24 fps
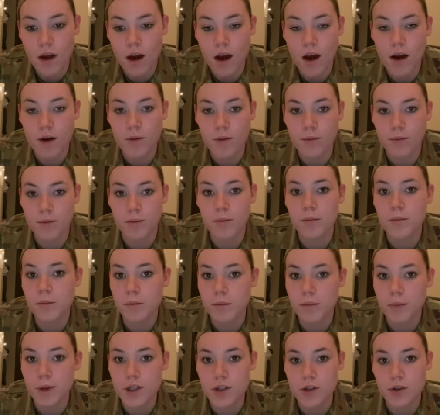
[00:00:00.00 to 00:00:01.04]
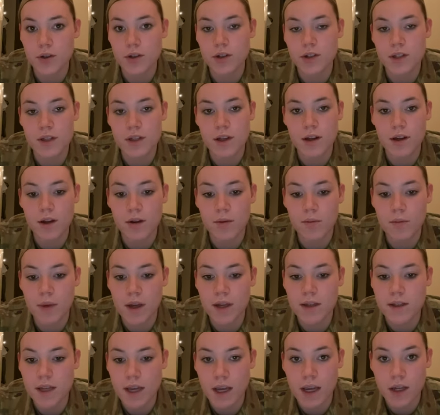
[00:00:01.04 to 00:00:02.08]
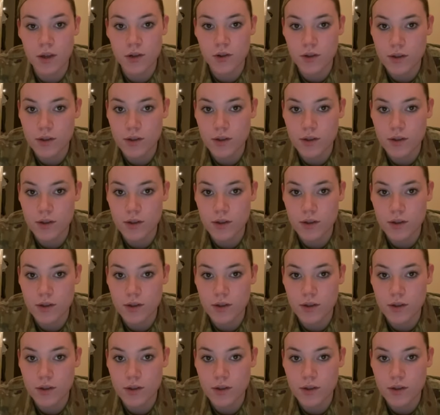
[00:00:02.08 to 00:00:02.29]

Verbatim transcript: Um, be sure to maintain